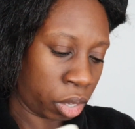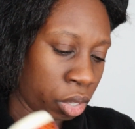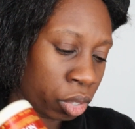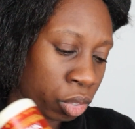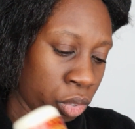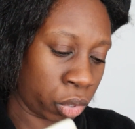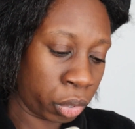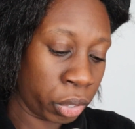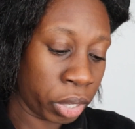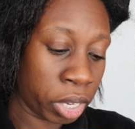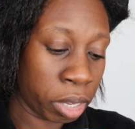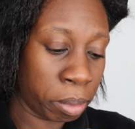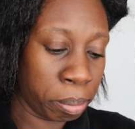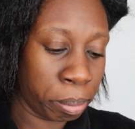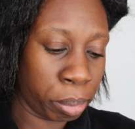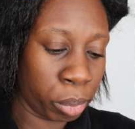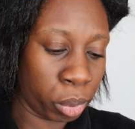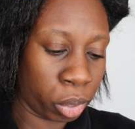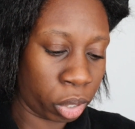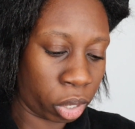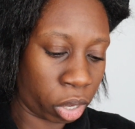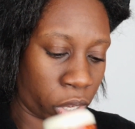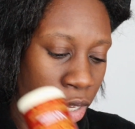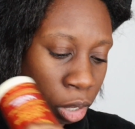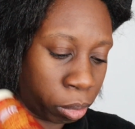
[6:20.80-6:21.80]
So you can
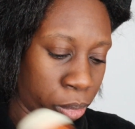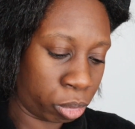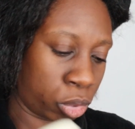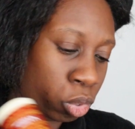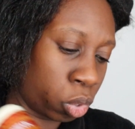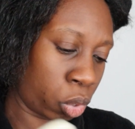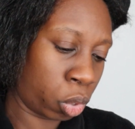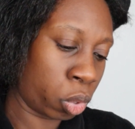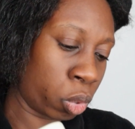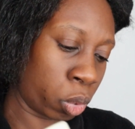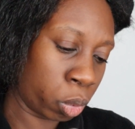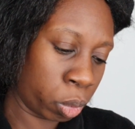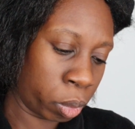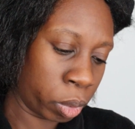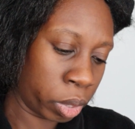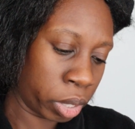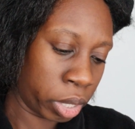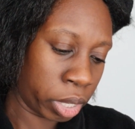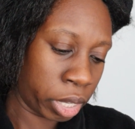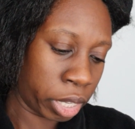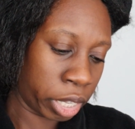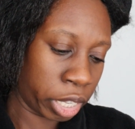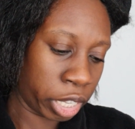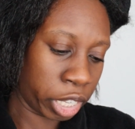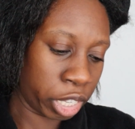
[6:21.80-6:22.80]
build it up. So
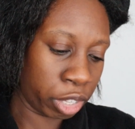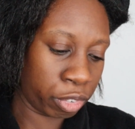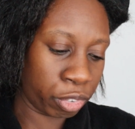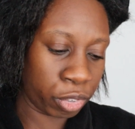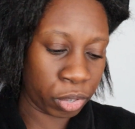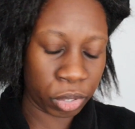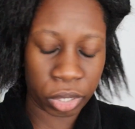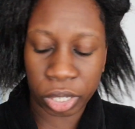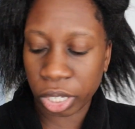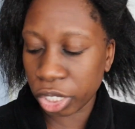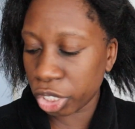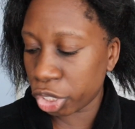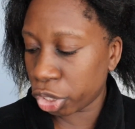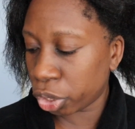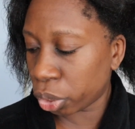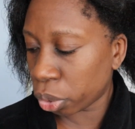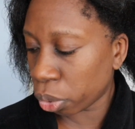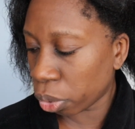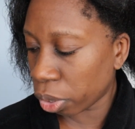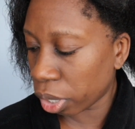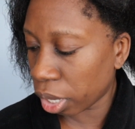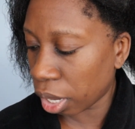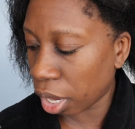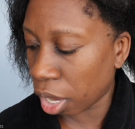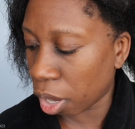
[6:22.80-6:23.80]
if you're not
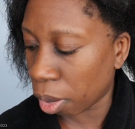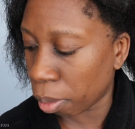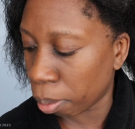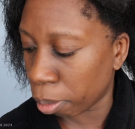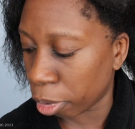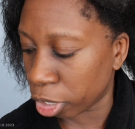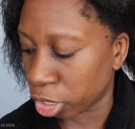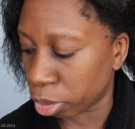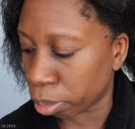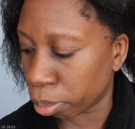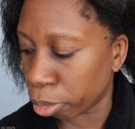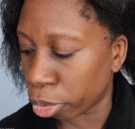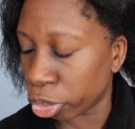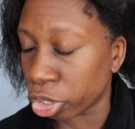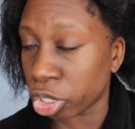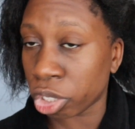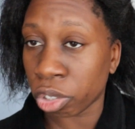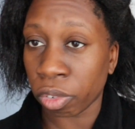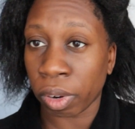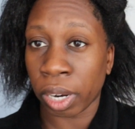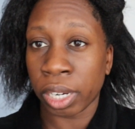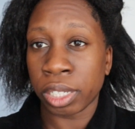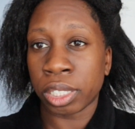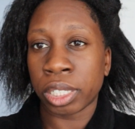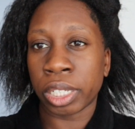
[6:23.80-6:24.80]
sure how much
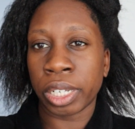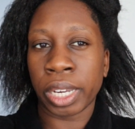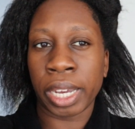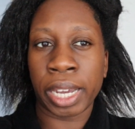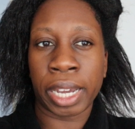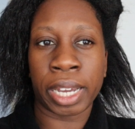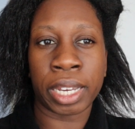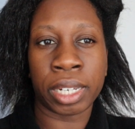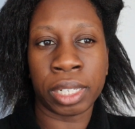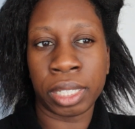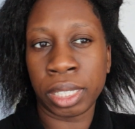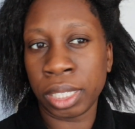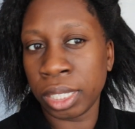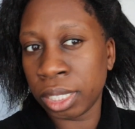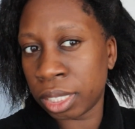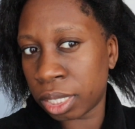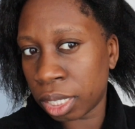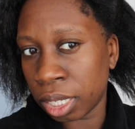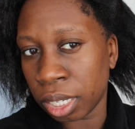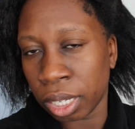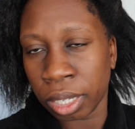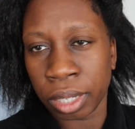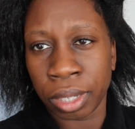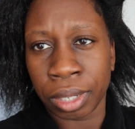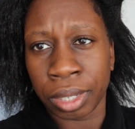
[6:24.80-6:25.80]
moisturizer your hair needs,
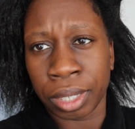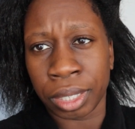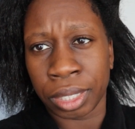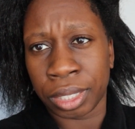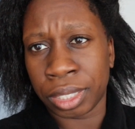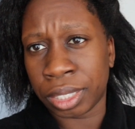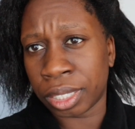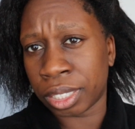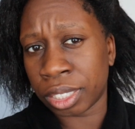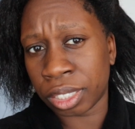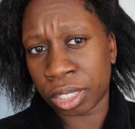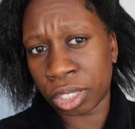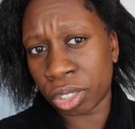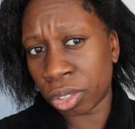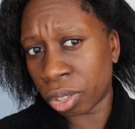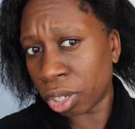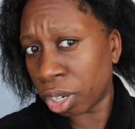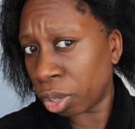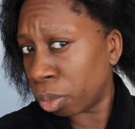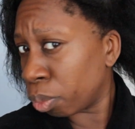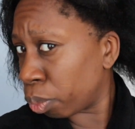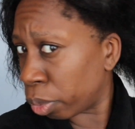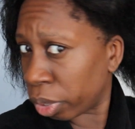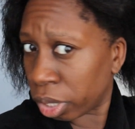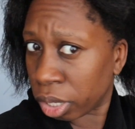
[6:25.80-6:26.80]
just
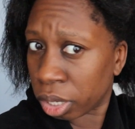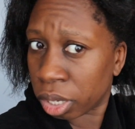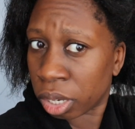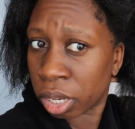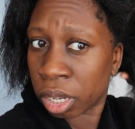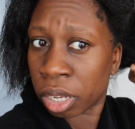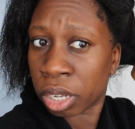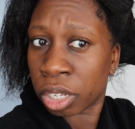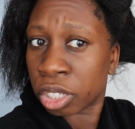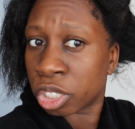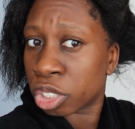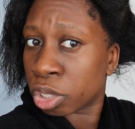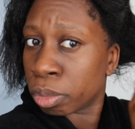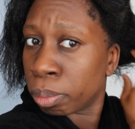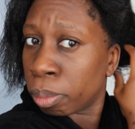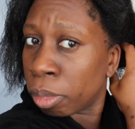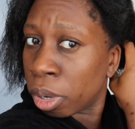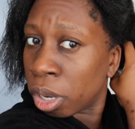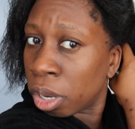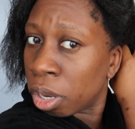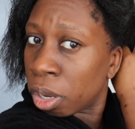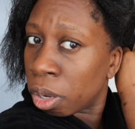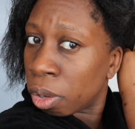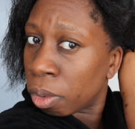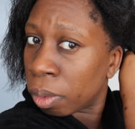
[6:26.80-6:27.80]
start with a
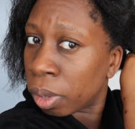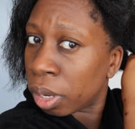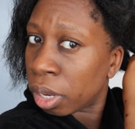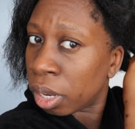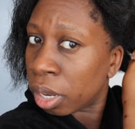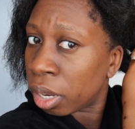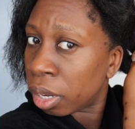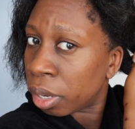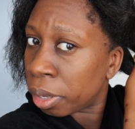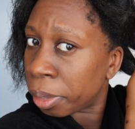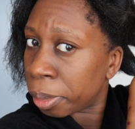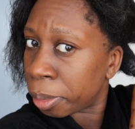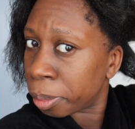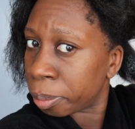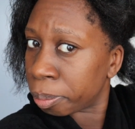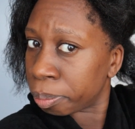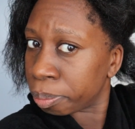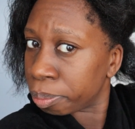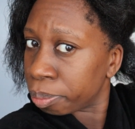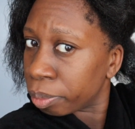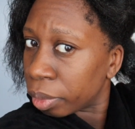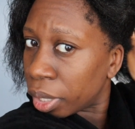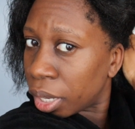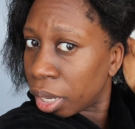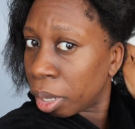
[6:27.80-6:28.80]
small
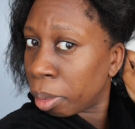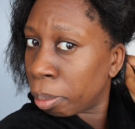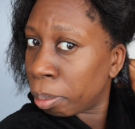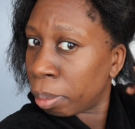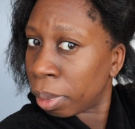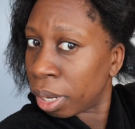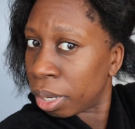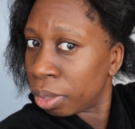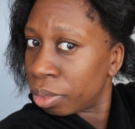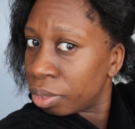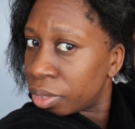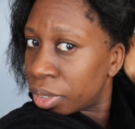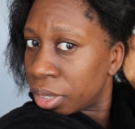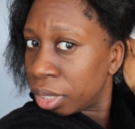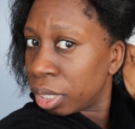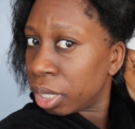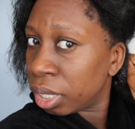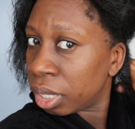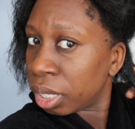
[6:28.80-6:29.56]
amount.